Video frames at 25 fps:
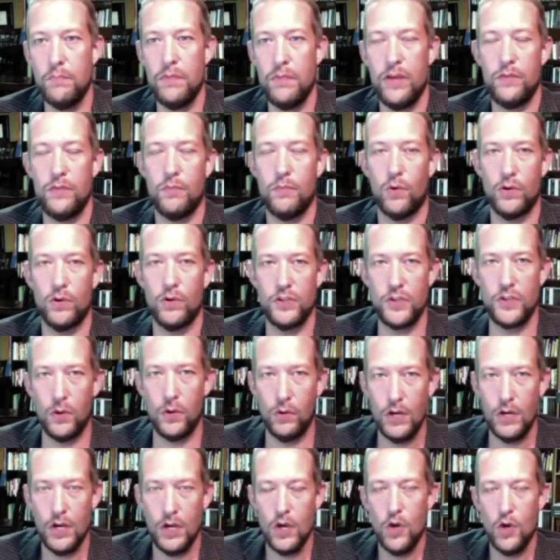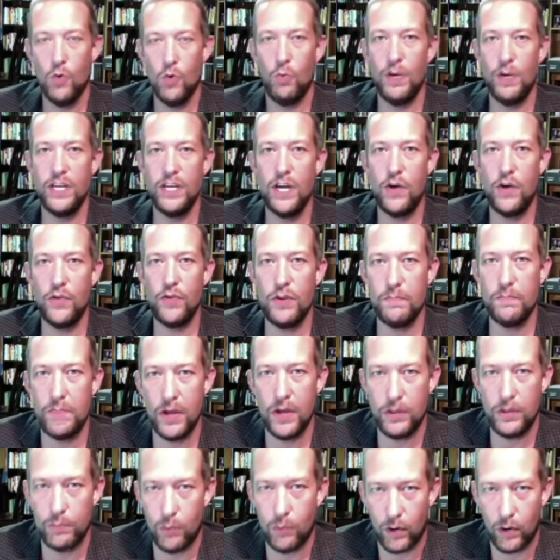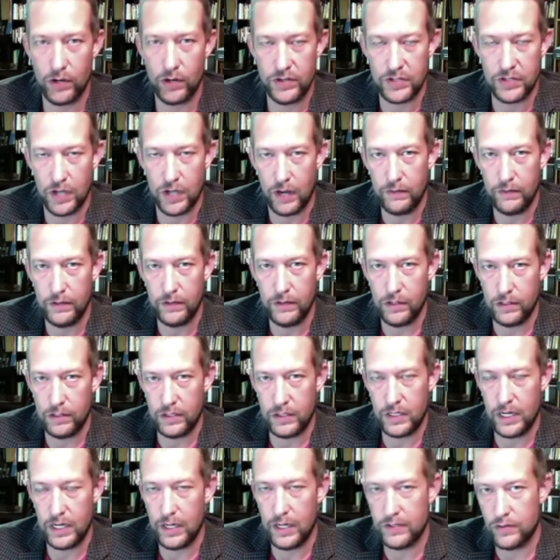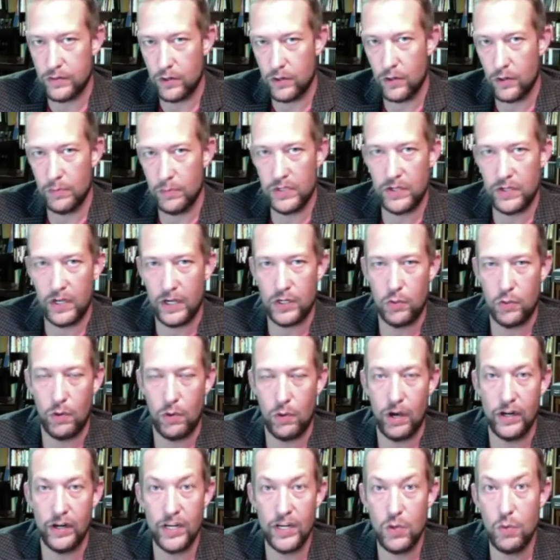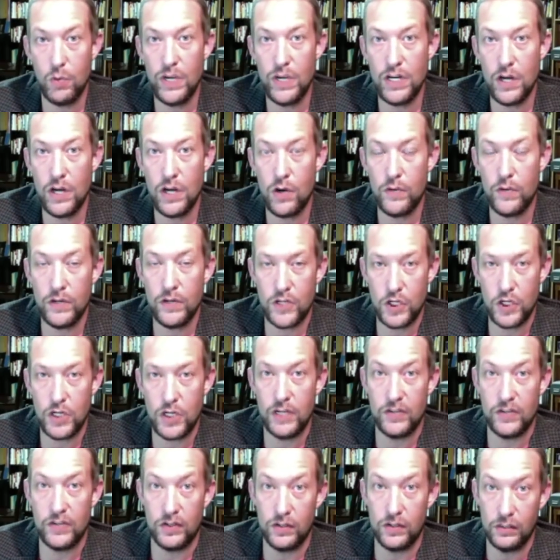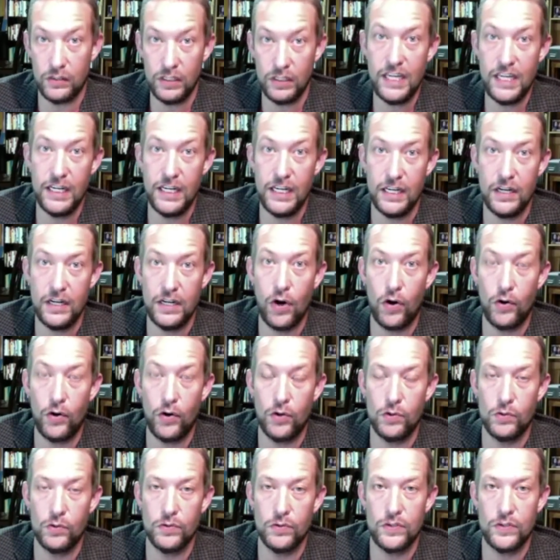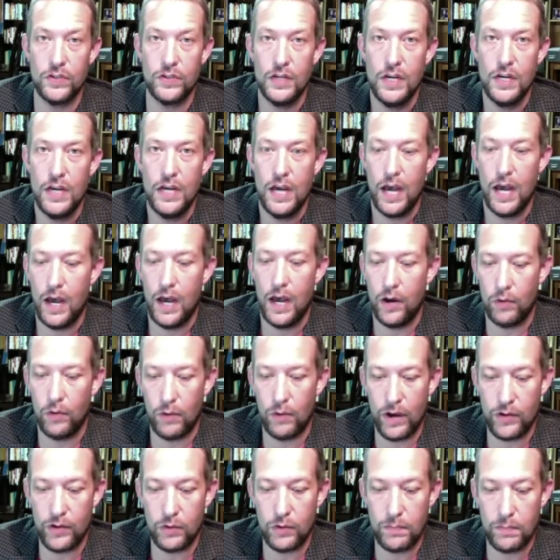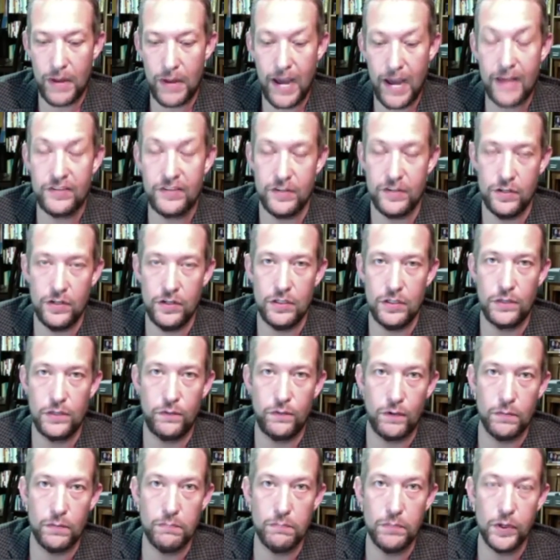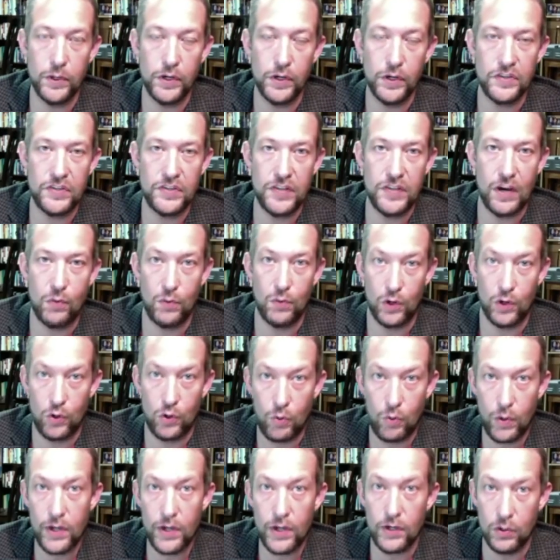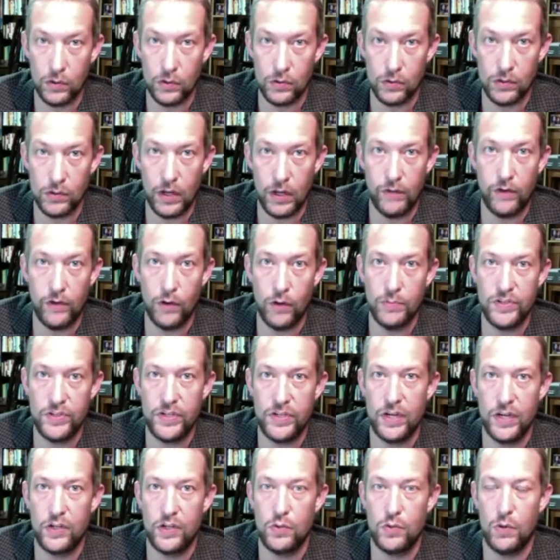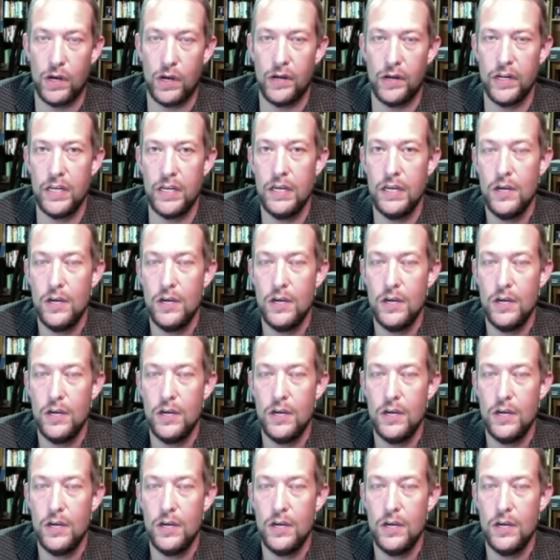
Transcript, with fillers: Beth Moore. So we know that Beth Moore has softened her stance on homosexuality. We know that she has deleted articles, or rather passages from books that were critical of homosexuality.